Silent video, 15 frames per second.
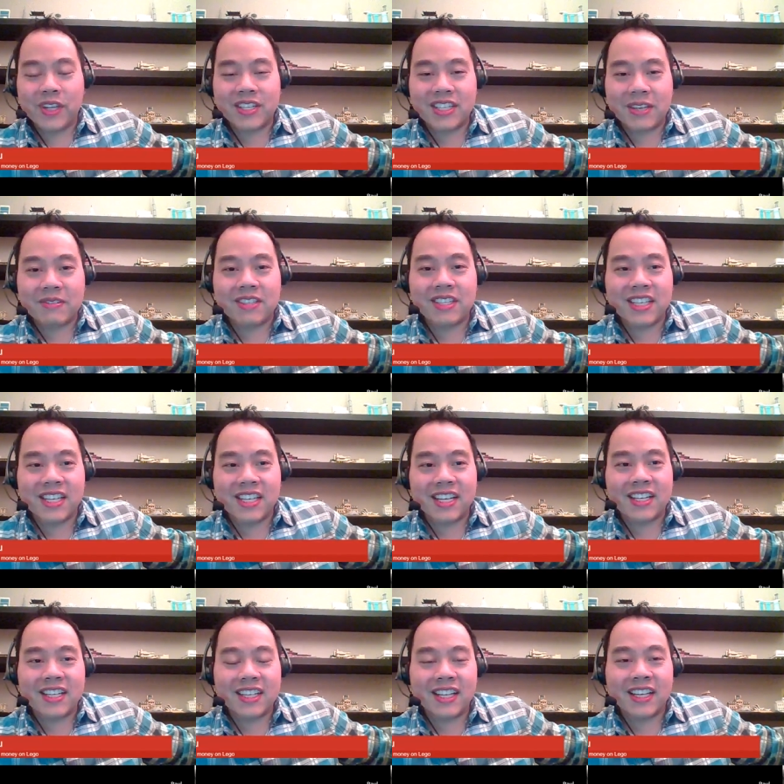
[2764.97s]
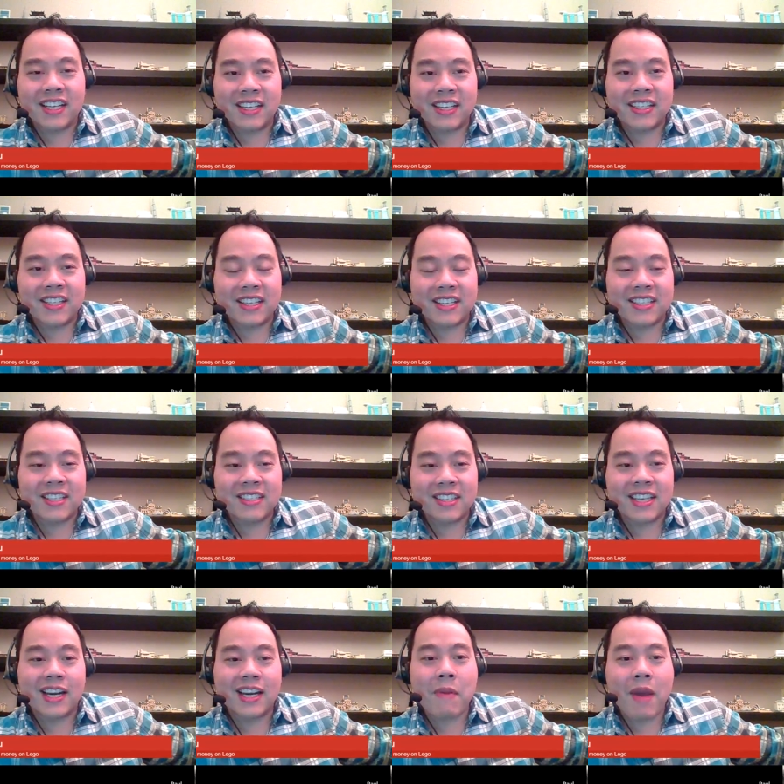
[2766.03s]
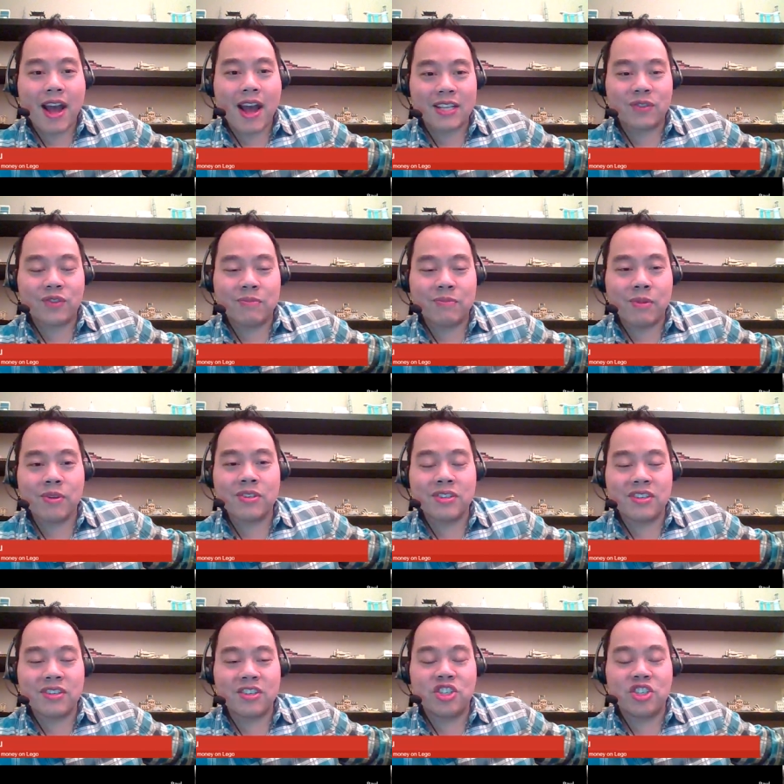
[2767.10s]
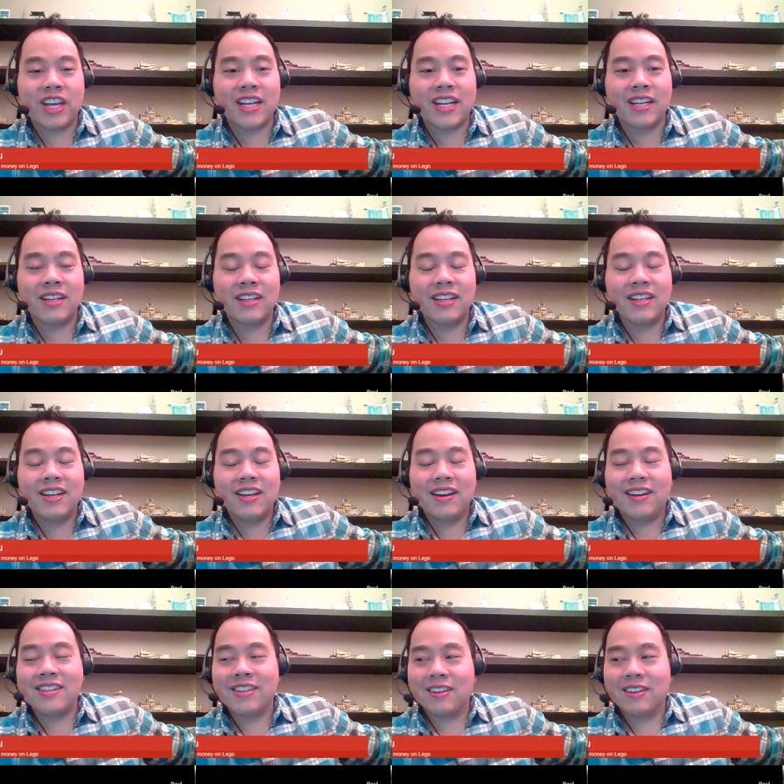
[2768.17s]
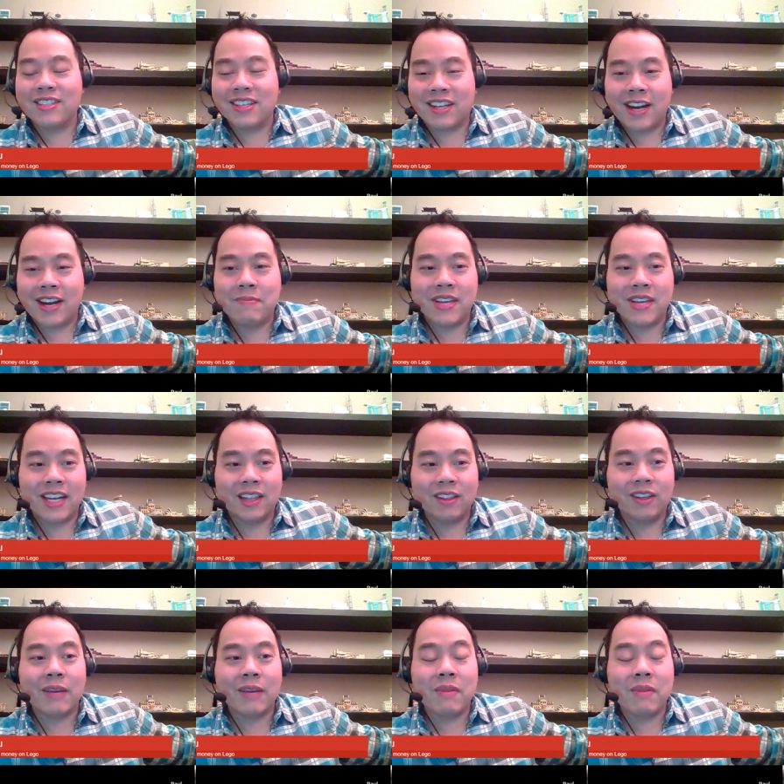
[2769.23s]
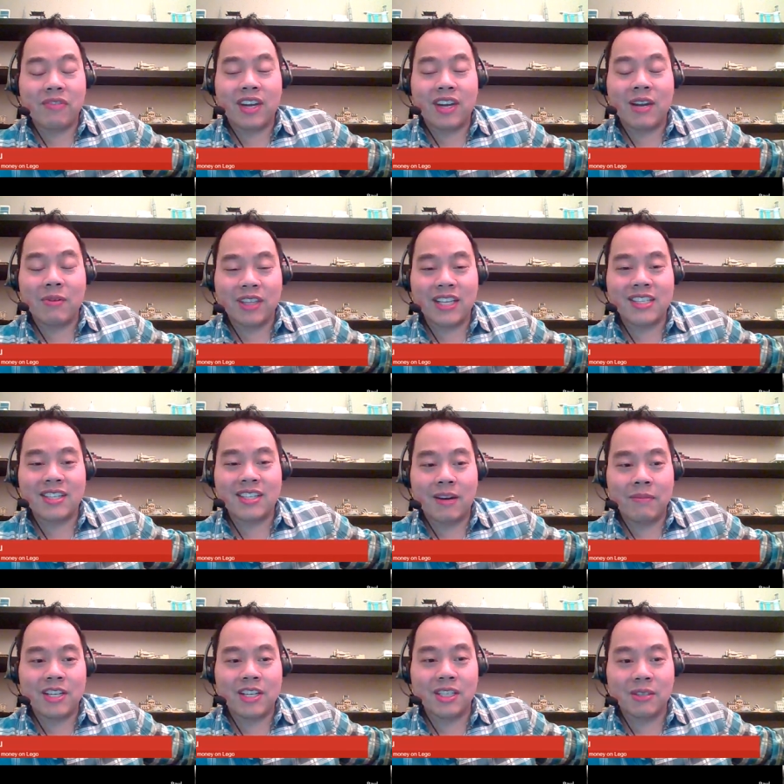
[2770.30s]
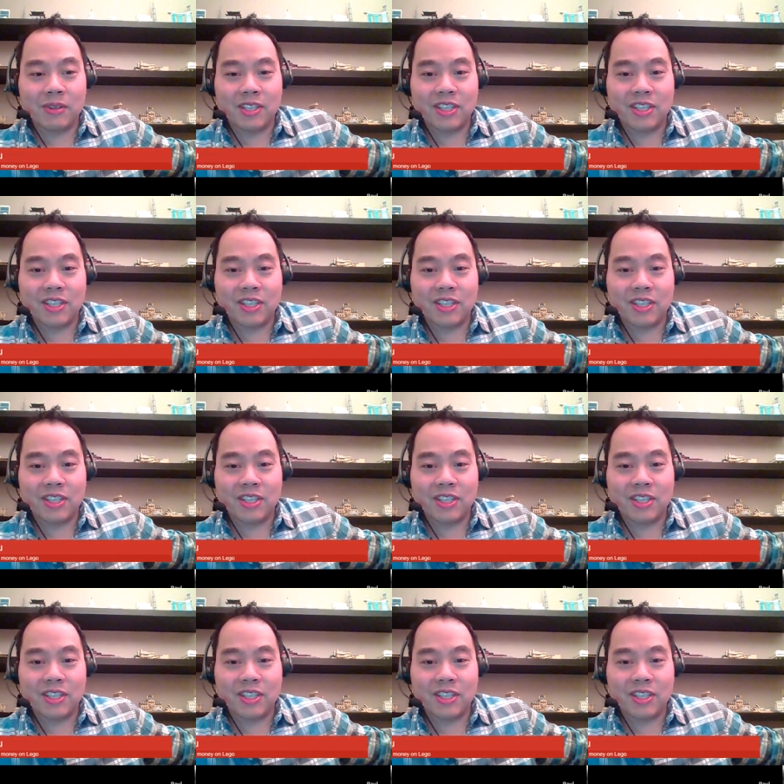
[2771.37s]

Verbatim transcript: seems to get uh, it seems to get a pass from most jaded adults that come in and look at me funny when they see all my children. That's